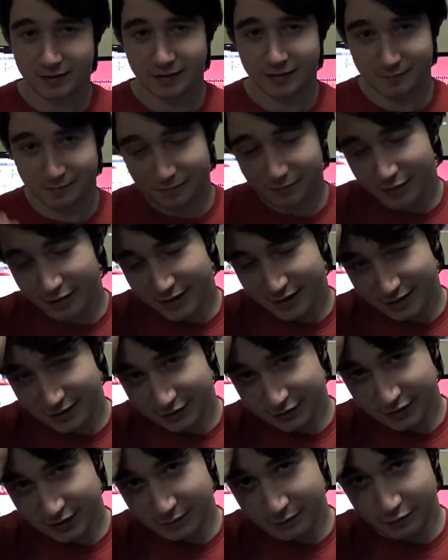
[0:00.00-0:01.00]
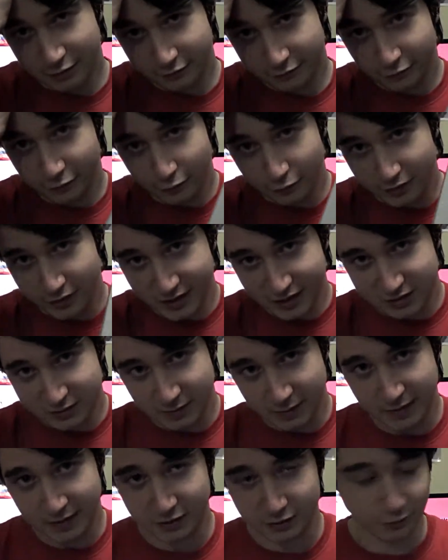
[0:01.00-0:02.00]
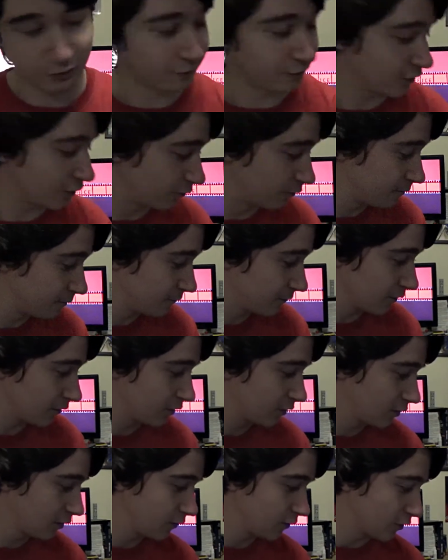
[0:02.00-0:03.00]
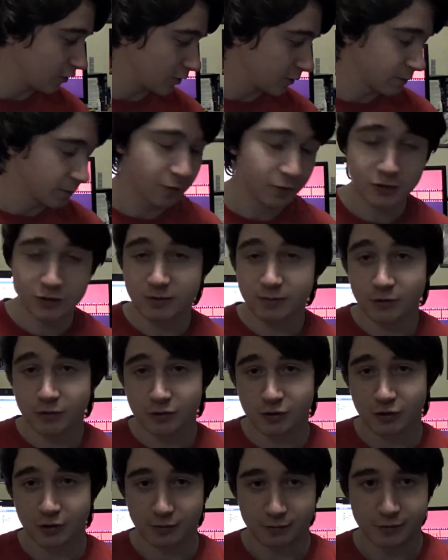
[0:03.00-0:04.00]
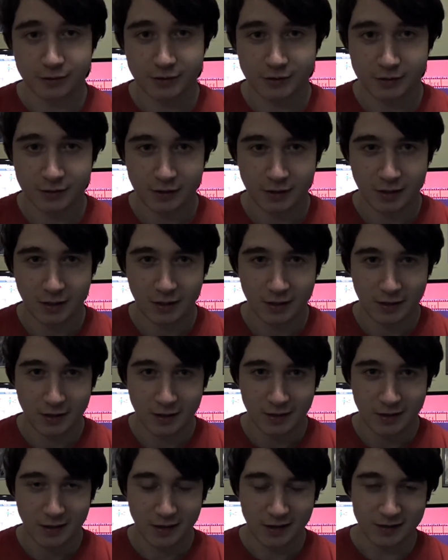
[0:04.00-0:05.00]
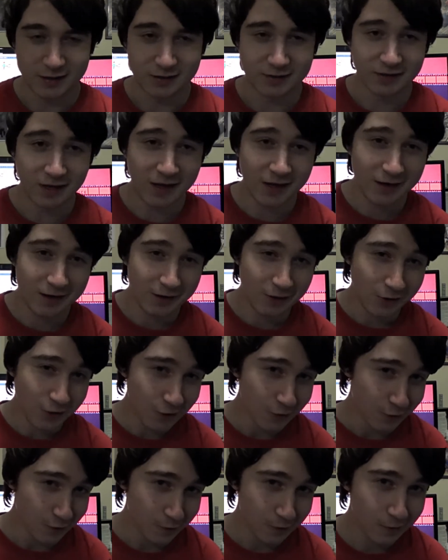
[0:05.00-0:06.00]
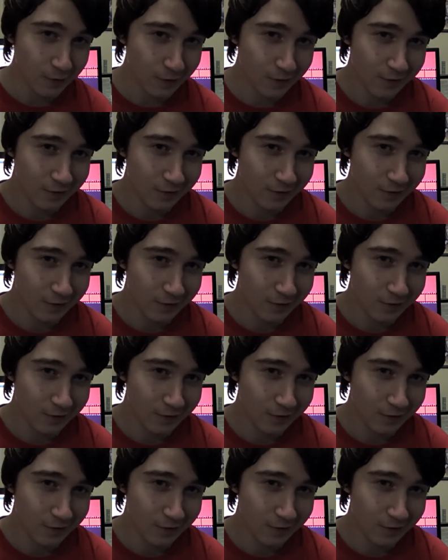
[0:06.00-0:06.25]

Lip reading: my excitement for this being made into a film put to some good use into telling you